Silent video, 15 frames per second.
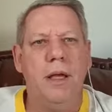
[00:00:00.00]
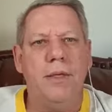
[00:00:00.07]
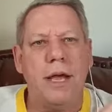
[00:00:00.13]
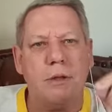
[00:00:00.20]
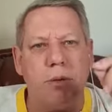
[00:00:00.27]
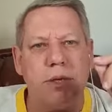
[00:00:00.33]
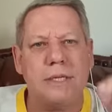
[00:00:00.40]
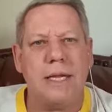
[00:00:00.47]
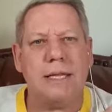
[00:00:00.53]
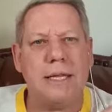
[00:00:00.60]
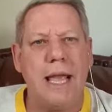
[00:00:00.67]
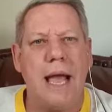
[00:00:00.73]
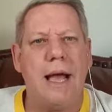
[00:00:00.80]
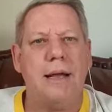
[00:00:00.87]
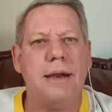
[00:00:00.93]
that will sit
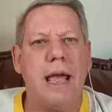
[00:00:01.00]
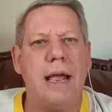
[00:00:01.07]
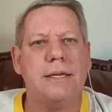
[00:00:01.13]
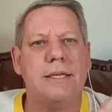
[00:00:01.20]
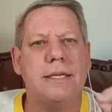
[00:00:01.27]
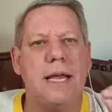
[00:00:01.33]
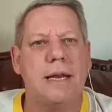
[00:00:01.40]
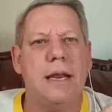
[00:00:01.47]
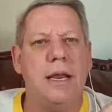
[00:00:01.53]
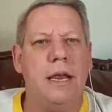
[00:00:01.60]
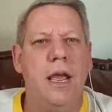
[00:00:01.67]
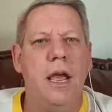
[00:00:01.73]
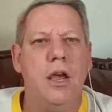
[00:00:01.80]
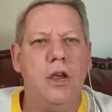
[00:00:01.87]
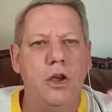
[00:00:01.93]
down and
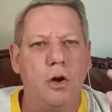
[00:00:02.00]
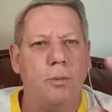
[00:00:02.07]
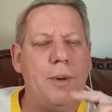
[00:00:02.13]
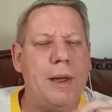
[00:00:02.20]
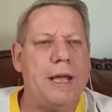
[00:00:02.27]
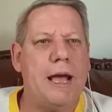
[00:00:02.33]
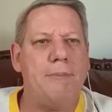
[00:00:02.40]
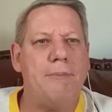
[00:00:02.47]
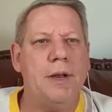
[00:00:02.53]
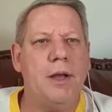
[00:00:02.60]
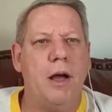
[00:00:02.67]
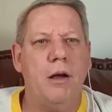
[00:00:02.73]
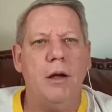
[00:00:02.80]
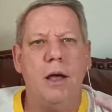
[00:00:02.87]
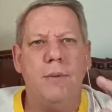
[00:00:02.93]
suddenly you'll pick up and
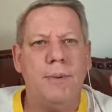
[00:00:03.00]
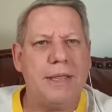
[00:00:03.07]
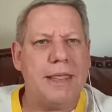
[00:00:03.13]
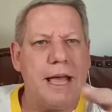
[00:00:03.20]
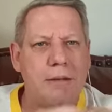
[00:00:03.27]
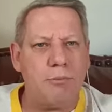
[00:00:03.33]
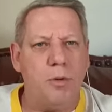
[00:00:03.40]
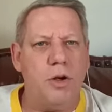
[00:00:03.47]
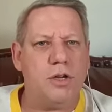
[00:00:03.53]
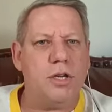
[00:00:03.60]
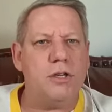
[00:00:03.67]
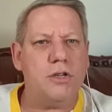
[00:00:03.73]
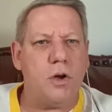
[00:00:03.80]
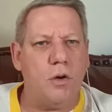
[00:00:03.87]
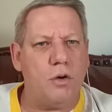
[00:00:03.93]
go, but that
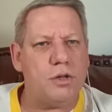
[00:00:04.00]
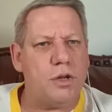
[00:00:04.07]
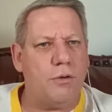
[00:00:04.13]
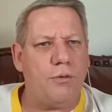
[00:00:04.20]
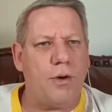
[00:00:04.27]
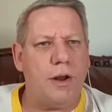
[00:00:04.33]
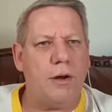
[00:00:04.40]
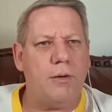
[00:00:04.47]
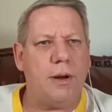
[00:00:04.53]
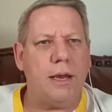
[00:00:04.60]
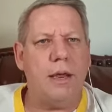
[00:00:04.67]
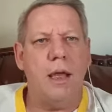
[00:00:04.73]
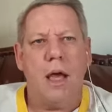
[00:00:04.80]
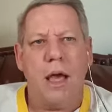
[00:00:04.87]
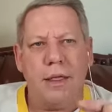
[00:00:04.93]
person's also following
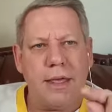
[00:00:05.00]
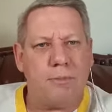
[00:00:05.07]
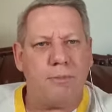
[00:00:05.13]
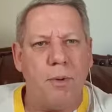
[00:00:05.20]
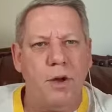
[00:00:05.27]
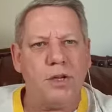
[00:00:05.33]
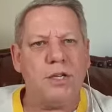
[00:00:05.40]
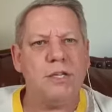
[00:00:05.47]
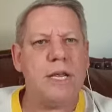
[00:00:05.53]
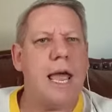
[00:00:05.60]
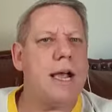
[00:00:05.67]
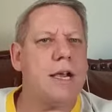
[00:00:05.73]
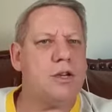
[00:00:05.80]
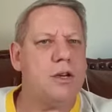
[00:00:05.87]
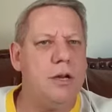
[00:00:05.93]
and that person's
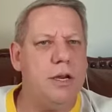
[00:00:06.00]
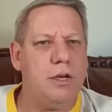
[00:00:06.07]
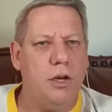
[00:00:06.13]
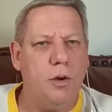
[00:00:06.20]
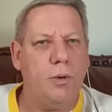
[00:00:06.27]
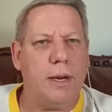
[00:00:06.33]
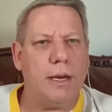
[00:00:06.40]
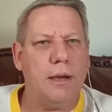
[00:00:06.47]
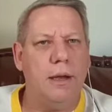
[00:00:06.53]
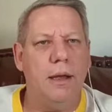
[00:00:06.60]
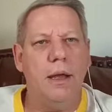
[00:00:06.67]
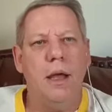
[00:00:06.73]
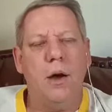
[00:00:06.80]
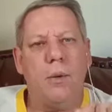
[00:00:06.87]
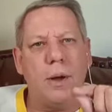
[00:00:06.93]
actually doing.
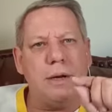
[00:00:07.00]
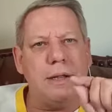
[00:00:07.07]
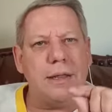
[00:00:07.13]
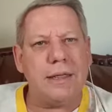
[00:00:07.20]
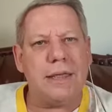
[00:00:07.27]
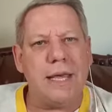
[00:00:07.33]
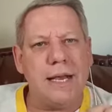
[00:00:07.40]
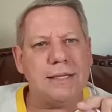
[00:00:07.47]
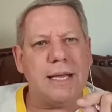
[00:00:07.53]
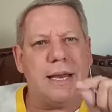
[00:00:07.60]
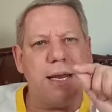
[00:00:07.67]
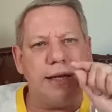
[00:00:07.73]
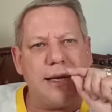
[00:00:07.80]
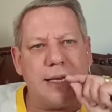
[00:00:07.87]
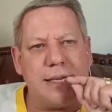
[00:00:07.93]
One of the things
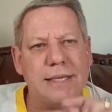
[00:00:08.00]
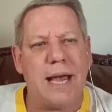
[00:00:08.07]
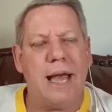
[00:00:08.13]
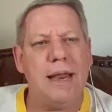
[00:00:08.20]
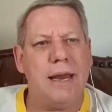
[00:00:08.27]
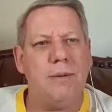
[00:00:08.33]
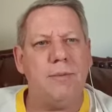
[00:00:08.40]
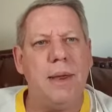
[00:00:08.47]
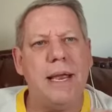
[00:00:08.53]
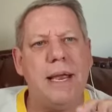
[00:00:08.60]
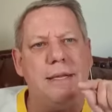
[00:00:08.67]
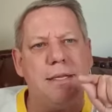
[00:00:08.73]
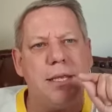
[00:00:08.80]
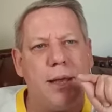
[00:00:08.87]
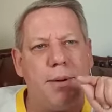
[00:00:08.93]
that is exciting me
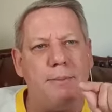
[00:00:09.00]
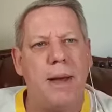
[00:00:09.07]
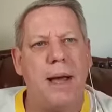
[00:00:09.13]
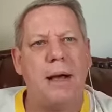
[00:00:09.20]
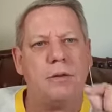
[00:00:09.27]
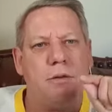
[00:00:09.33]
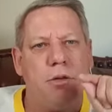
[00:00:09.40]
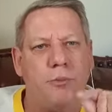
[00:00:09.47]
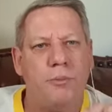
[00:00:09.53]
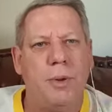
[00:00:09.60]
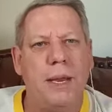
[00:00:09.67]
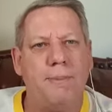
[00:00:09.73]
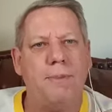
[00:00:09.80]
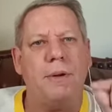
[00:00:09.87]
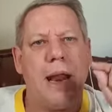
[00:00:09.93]
is the amount of
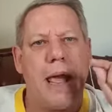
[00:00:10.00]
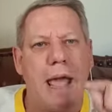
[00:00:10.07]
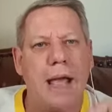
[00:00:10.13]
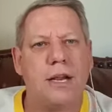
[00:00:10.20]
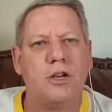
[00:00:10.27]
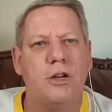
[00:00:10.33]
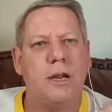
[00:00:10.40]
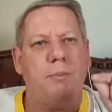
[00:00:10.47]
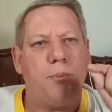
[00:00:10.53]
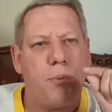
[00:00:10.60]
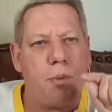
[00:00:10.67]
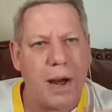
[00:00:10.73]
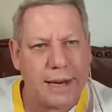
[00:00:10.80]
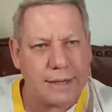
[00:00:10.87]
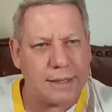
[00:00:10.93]
people actually
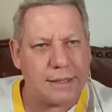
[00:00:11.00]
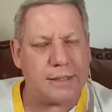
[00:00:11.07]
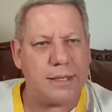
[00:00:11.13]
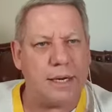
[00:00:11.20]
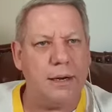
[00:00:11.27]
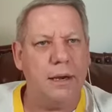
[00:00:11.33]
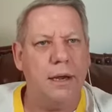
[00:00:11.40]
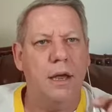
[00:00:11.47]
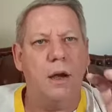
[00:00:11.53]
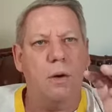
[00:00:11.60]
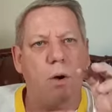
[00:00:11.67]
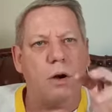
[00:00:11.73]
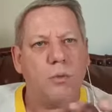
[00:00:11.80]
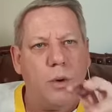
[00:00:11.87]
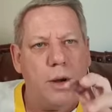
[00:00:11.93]
practicing
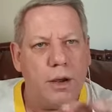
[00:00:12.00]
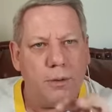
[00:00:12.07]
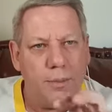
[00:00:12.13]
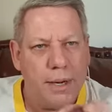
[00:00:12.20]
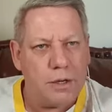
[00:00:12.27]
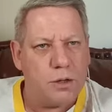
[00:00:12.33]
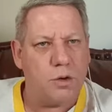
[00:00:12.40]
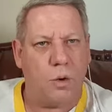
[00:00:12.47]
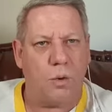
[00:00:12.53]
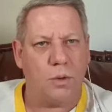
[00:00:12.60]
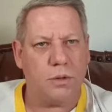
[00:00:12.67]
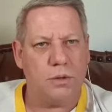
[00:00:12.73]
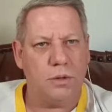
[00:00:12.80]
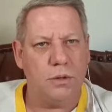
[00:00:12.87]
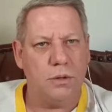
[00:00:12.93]
what we are being
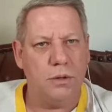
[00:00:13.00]
taught.